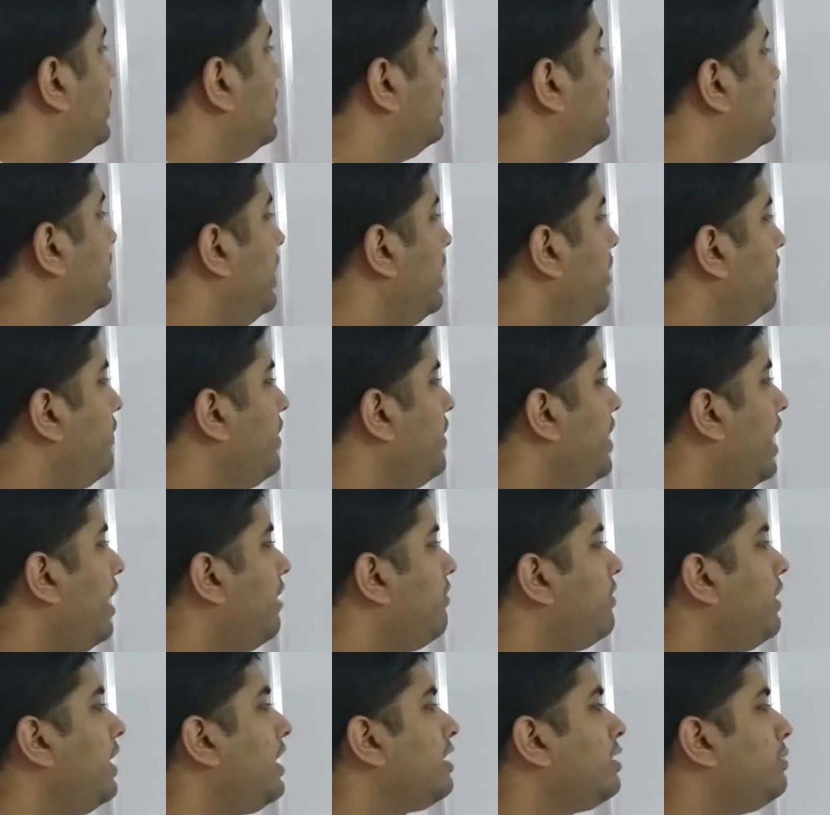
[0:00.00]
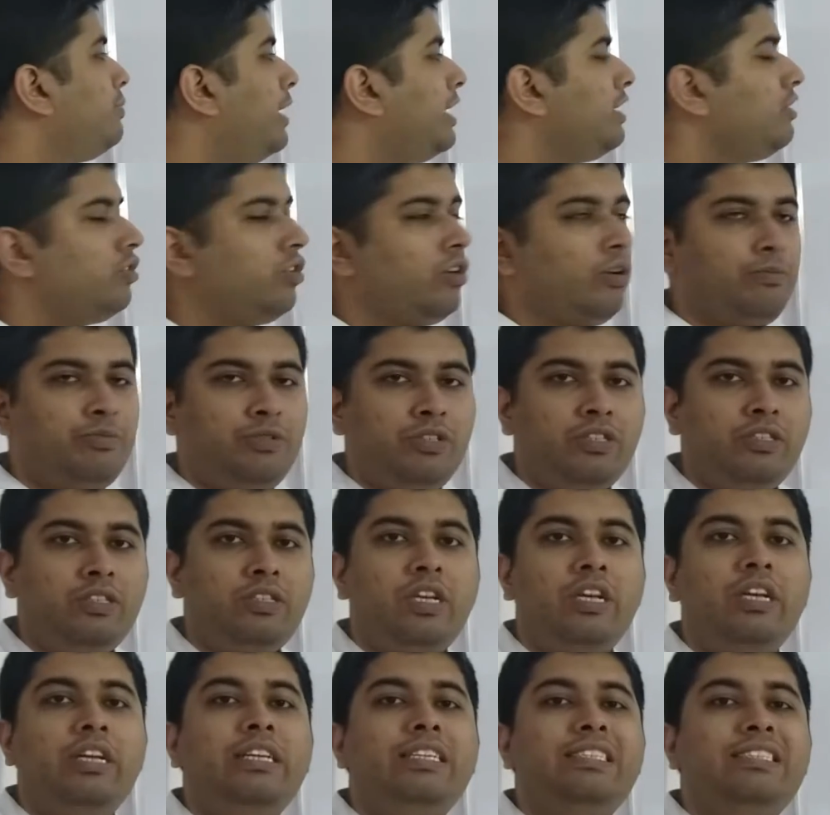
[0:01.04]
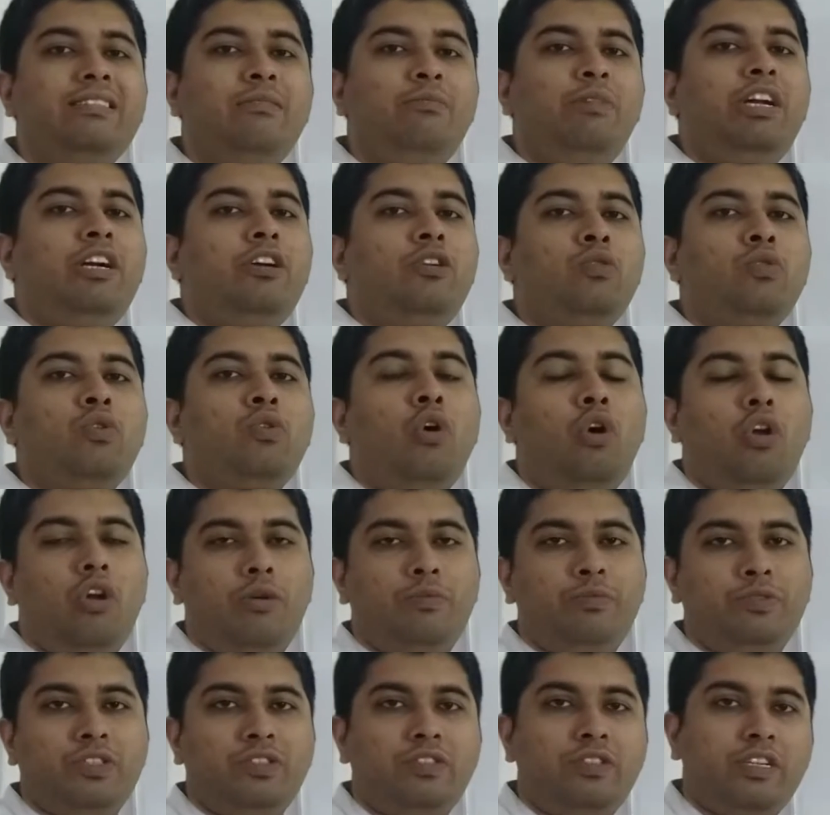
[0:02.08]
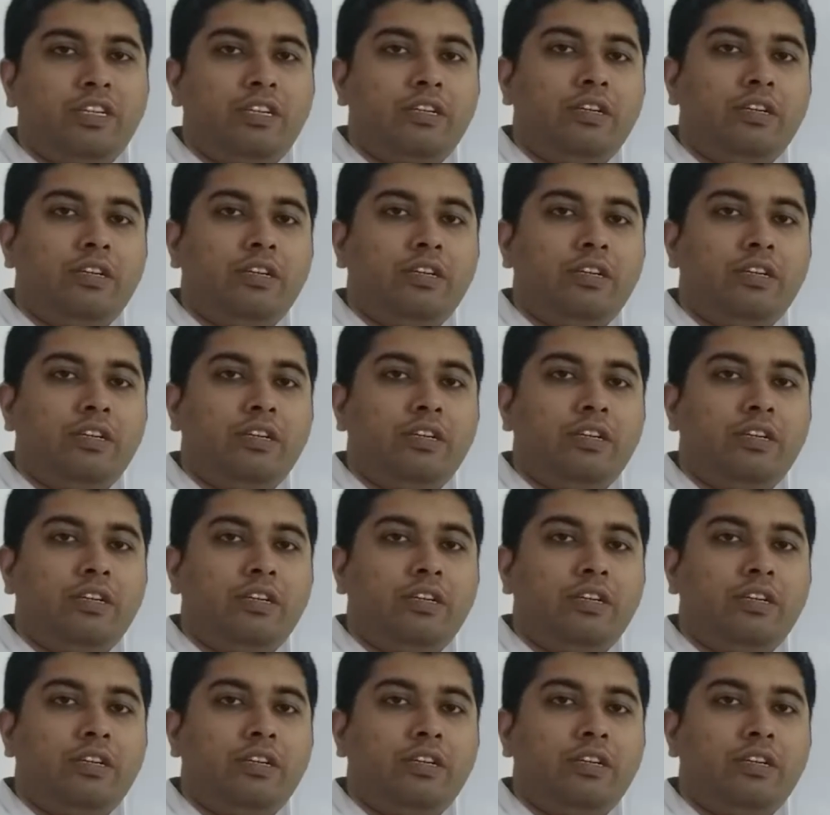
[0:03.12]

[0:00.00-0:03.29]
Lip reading: Then we have expansion options similar to call options.